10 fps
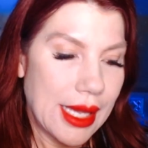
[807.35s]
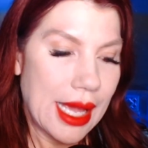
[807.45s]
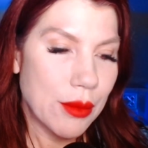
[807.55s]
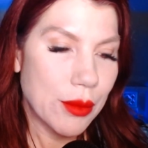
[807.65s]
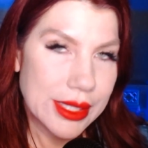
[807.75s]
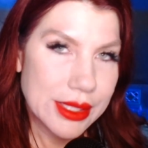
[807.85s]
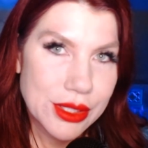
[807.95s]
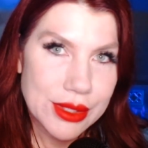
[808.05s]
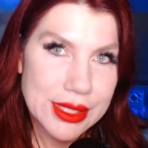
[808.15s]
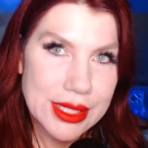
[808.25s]
And we
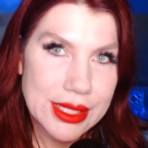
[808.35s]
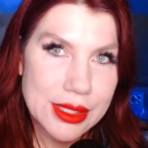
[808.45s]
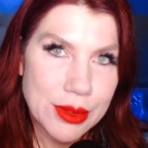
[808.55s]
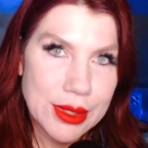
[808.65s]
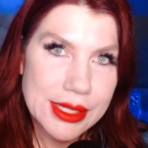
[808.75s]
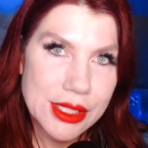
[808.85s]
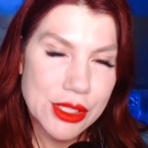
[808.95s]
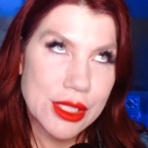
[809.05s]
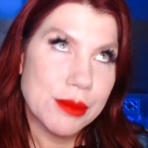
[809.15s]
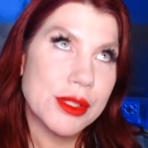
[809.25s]
enter into these
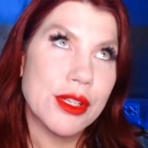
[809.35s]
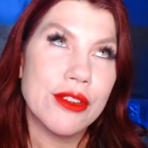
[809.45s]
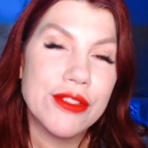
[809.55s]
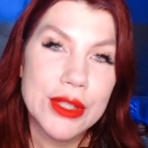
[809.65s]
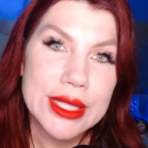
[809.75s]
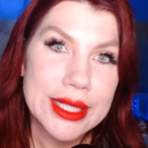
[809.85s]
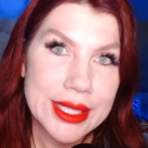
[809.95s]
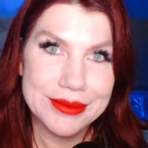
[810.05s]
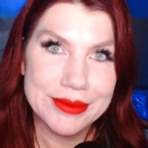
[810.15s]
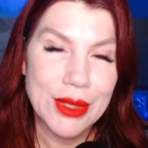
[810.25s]
relationships so
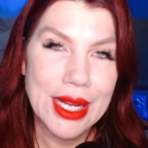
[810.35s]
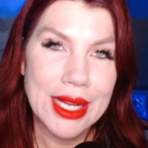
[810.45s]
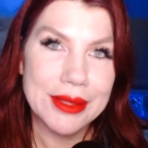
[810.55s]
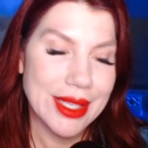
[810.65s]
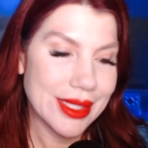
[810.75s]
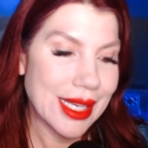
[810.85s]
freely, right?